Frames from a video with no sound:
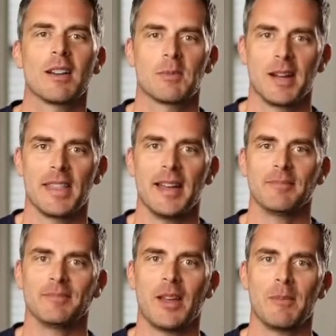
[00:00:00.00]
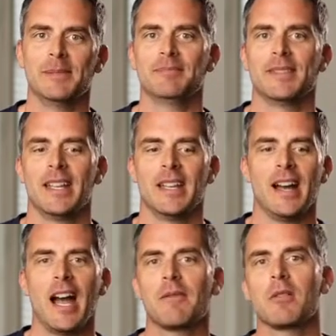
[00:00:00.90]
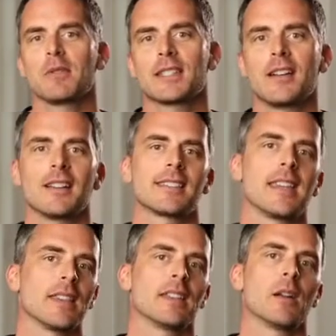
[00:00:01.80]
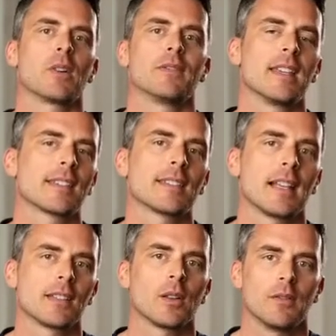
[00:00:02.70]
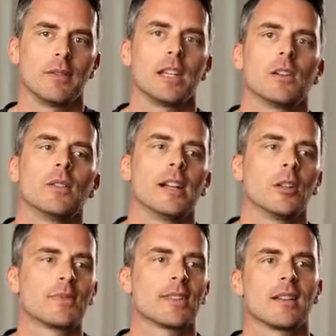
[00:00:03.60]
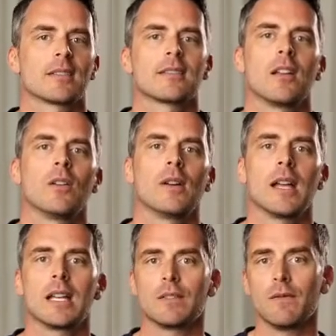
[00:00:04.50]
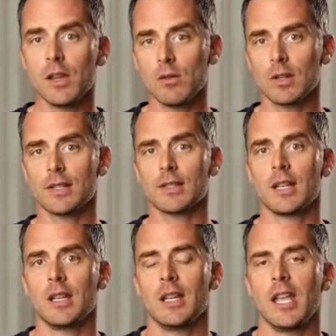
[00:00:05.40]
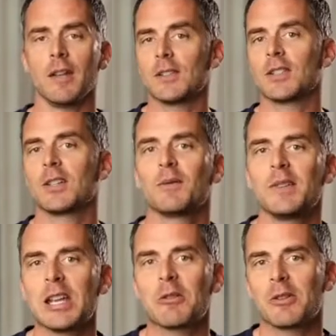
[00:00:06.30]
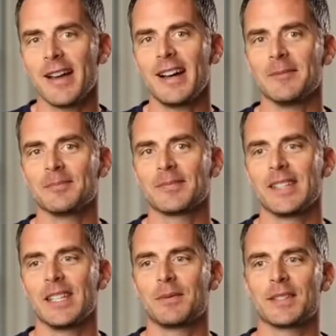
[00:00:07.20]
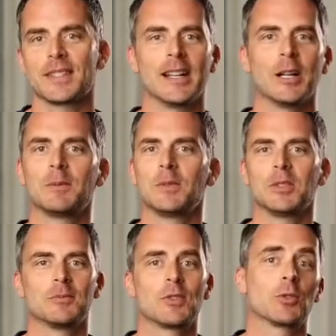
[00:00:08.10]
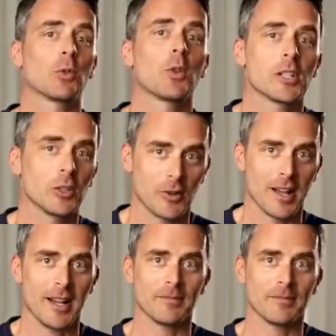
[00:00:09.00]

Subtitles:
Surprised by that. I mean, I've always thought seeing the number of dislikes on a video helps us know as viewers if it's a good video or not, if it's a helpful tutorial or not.